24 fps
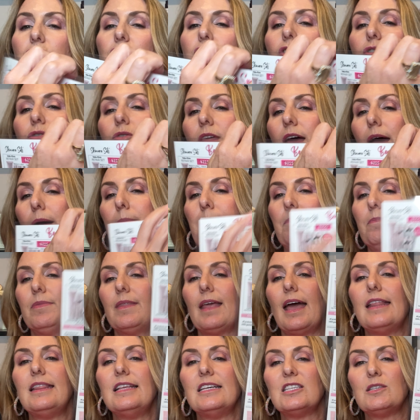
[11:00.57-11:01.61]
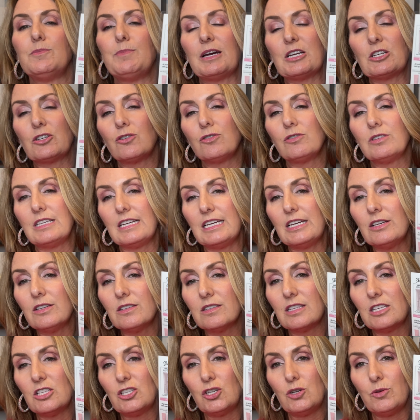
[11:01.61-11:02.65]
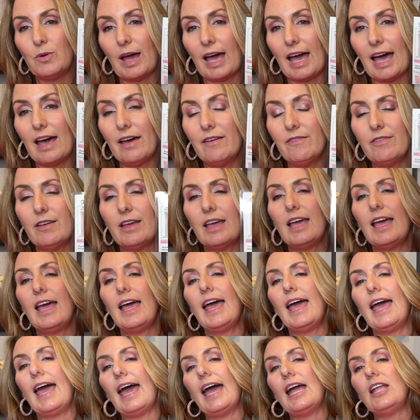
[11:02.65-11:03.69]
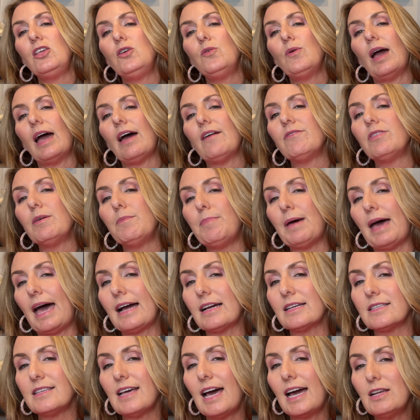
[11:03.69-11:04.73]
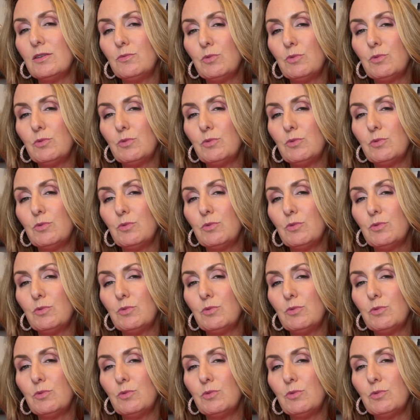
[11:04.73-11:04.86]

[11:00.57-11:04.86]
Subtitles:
to them and the special deals that you have. And you have the backside,